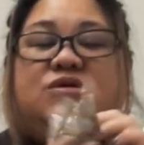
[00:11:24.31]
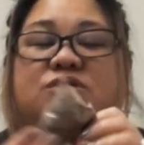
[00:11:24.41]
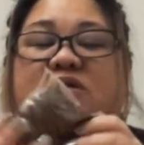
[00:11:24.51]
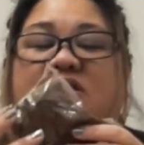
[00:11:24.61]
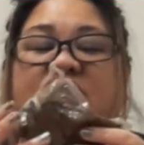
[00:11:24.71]
So
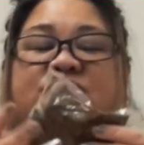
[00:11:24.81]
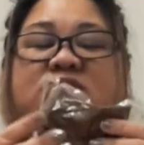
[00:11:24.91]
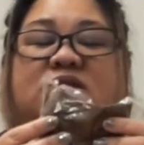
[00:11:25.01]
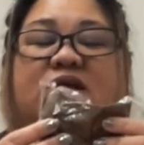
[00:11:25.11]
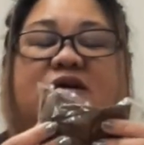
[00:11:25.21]
it comes
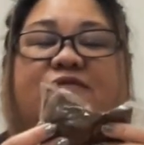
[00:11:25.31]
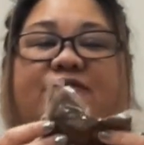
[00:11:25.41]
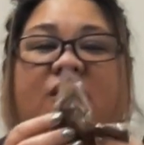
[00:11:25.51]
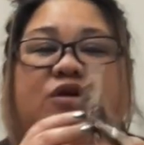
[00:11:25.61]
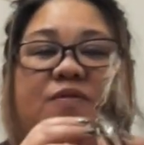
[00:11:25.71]
in like a
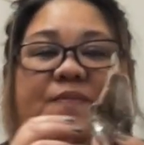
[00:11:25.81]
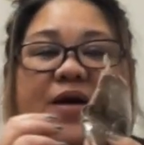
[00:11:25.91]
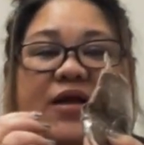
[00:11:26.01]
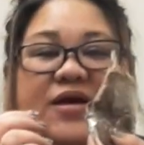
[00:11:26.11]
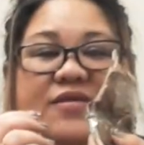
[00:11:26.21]
vacuum
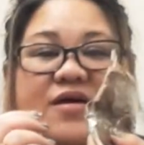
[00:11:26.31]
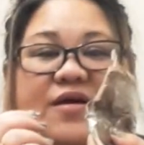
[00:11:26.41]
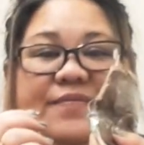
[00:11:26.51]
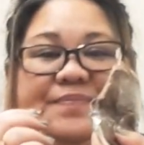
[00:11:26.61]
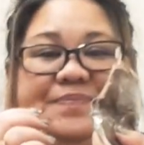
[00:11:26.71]
pack like that.